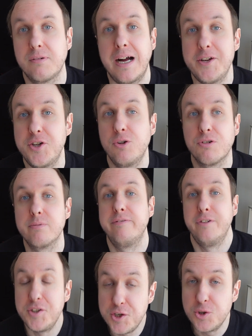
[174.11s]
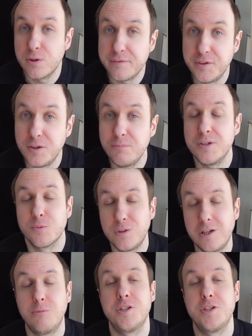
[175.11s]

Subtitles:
I actually got some footage of them as well,